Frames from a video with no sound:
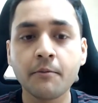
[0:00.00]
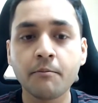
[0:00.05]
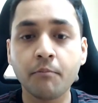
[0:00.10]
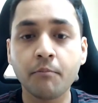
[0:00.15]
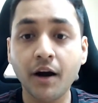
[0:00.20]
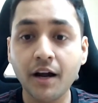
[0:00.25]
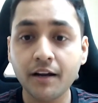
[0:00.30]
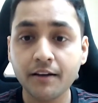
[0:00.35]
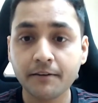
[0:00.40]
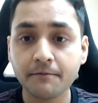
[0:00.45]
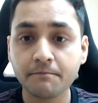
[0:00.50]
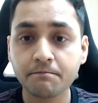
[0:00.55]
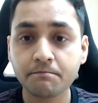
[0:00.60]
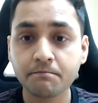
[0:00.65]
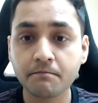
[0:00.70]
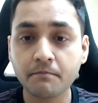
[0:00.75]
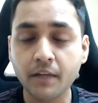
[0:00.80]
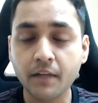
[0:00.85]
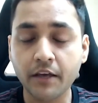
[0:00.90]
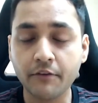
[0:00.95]
But
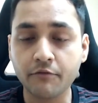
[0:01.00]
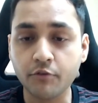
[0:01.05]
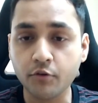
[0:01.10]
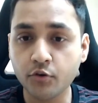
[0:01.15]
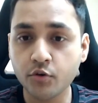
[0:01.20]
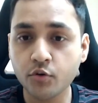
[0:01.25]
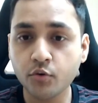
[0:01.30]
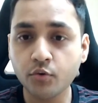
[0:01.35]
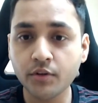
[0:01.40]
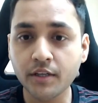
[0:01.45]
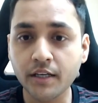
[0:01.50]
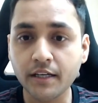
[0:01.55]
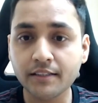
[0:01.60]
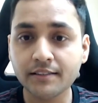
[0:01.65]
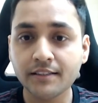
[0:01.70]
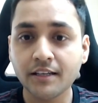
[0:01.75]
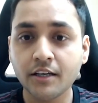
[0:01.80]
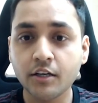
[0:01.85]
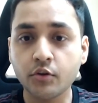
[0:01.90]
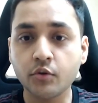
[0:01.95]
if you do
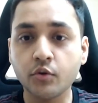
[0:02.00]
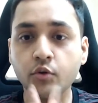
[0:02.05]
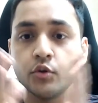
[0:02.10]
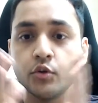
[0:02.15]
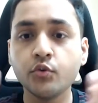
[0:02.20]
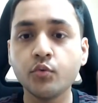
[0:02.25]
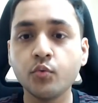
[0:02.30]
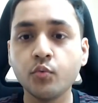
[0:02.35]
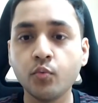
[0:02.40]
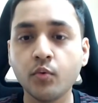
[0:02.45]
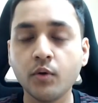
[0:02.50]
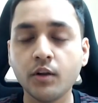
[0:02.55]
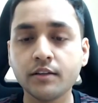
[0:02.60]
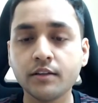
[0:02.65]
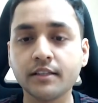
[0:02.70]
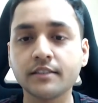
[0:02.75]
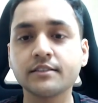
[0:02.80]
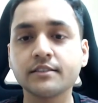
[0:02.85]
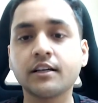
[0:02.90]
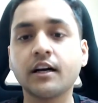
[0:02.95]
this, you will
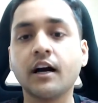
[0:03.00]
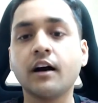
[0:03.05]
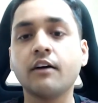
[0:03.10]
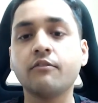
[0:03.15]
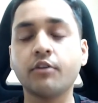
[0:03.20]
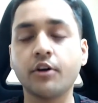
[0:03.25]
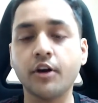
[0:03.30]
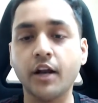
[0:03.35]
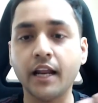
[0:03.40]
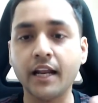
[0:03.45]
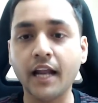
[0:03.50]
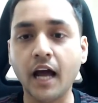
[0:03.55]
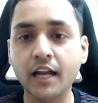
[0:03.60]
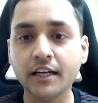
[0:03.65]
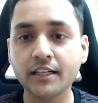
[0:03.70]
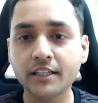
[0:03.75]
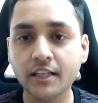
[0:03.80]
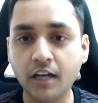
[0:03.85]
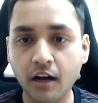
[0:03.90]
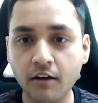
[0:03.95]
discover and
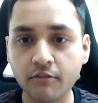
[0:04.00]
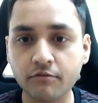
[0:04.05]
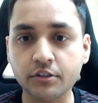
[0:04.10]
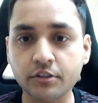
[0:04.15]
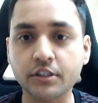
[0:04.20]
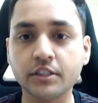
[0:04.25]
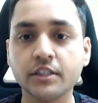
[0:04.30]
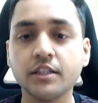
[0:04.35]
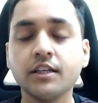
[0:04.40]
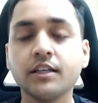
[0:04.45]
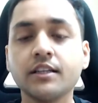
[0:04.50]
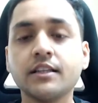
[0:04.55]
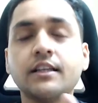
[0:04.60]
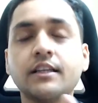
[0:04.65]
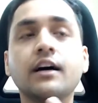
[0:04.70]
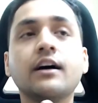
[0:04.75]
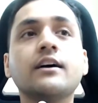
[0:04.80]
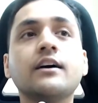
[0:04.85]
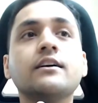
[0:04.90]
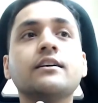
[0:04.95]
uncover
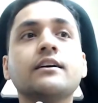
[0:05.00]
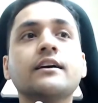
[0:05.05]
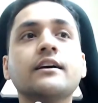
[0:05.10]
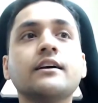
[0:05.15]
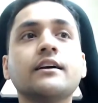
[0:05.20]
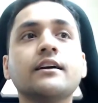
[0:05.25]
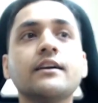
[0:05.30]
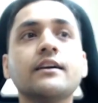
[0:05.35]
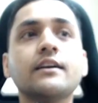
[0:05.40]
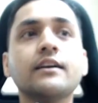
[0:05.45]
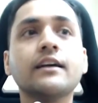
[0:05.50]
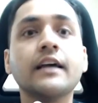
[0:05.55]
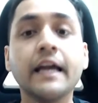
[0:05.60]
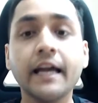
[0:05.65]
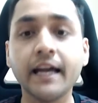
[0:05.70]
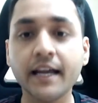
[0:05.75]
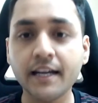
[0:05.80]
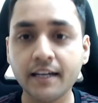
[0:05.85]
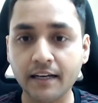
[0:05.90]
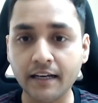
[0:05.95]
the
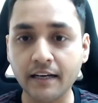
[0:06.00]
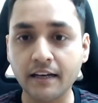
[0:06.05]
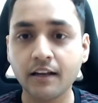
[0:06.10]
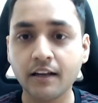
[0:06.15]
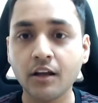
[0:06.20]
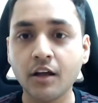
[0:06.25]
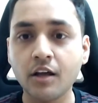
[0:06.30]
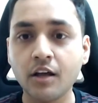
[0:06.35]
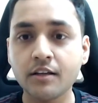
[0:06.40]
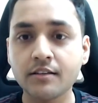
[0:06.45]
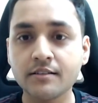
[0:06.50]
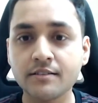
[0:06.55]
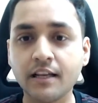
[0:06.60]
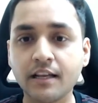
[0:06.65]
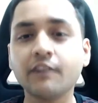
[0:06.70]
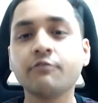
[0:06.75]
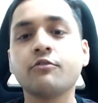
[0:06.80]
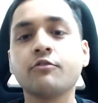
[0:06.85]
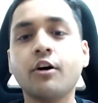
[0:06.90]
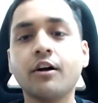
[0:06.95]
hidden
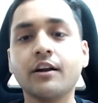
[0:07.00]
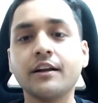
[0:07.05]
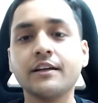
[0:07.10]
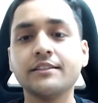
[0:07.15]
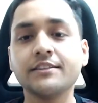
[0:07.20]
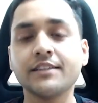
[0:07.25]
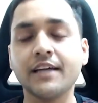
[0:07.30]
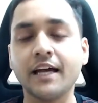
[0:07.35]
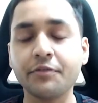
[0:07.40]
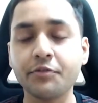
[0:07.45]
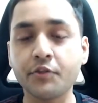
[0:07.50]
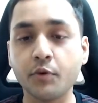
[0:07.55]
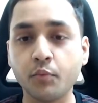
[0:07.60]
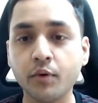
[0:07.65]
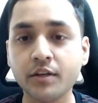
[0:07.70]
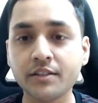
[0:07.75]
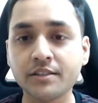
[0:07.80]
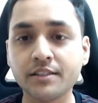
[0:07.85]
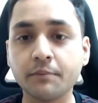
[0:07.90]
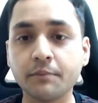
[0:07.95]
self-knowledge and the
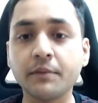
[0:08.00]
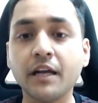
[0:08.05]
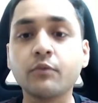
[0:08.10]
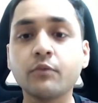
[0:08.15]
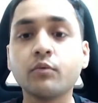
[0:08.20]
wisdom that will